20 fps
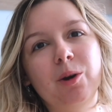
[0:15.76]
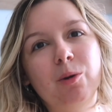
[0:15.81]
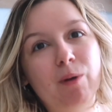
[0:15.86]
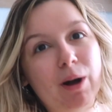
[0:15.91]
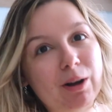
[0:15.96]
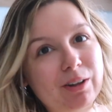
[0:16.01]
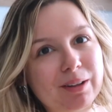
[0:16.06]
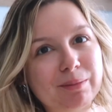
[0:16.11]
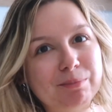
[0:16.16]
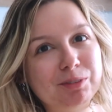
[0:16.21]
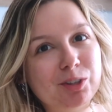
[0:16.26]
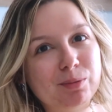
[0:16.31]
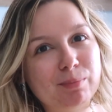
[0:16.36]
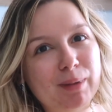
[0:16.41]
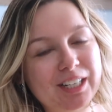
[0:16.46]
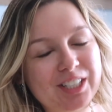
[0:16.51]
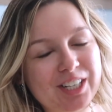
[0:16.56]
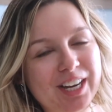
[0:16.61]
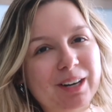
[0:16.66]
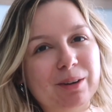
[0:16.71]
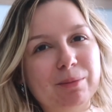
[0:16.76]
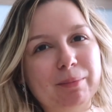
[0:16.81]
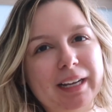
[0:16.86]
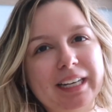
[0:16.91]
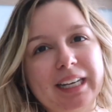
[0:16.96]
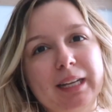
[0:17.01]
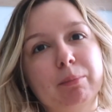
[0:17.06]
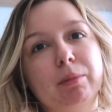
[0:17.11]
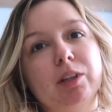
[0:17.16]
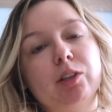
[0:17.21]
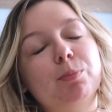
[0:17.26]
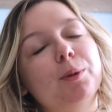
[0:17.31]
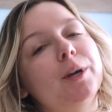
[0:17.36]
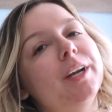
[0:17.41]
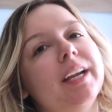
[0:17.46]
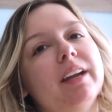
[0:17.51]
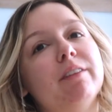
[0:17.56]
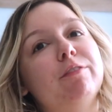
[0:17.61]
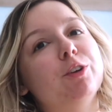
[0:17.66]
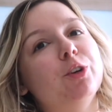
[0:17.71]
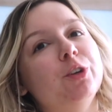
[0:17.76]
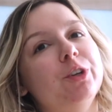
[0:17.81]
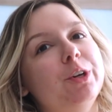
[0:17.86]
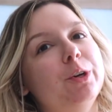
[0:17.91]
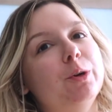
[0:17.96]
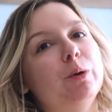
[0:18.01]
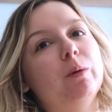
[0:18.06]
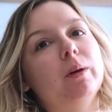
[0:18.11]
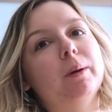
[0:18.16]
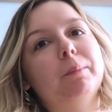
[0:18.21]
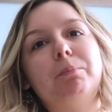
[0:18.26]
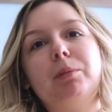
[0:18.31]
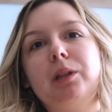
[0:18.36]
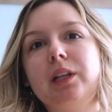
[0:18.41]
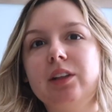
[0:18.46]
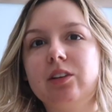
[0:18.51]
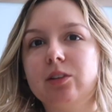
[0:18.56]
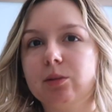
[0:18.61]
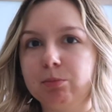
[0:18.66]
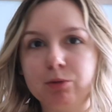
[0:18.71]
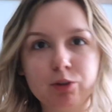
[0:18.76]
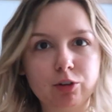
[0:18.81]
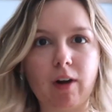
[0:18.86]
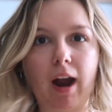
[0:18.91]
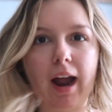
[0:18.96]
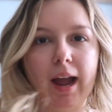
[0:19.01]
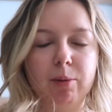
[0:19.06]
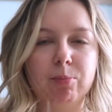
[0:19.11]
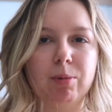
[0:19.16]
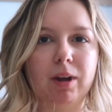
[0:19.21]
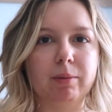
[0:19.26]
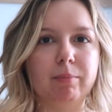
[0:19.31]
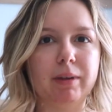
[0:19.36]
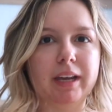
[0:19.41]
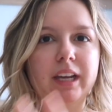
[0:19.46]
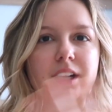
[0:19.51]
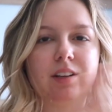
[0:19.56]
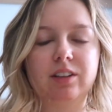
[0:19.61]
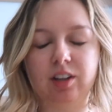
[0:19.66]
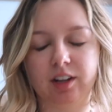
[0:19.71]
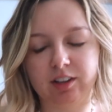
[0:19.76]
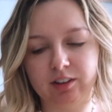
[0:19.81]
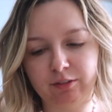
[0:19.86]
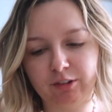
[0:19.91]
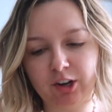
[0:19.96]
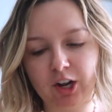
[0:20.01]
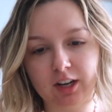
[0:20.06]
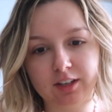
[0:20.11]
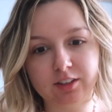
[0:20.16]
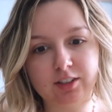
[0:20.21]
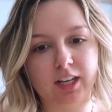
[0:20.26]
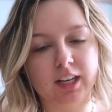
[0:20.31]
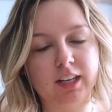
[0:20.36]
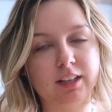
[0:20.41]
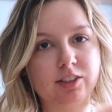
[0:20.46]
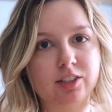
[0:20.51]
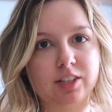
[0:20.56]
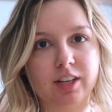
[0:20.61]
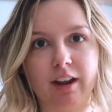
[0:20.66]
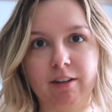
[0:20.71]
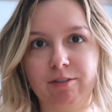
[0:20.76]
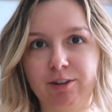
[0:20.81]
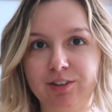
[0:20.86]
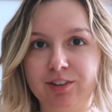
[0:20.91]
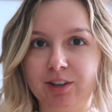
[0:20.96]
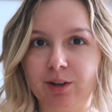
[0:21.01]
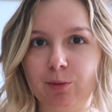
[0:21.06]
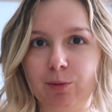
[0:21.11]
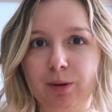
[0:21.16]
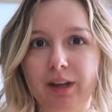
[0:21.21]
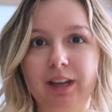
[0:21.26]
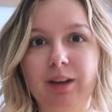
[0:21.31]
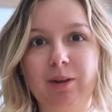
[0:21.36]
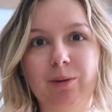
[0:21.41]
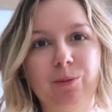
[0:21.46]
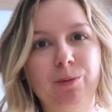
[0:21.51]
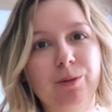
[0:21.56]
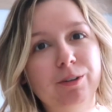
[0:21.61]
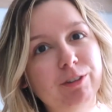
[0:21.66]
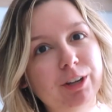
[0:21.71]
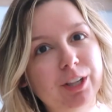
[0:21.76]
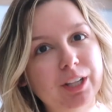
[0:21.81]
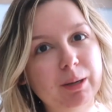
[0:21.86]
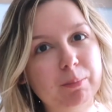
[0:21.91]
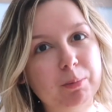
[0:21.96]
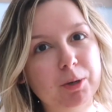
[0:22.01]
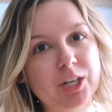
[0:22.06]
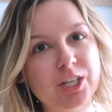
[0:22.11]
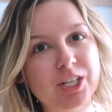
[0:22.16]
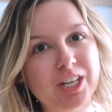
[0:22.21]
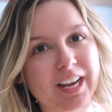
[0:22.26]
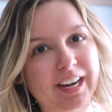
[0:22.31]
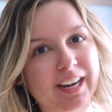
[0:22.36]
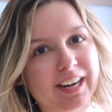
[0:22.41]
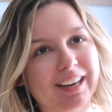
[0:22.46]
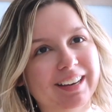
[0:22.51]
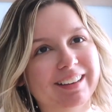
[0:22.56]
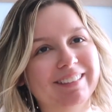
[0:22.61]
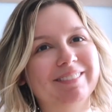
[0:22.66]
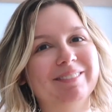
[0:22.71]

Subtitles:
Welcome to my channel. My name is Brittany. If you're new, please subscribe. I make tons of content every single week. Would really appreciate it.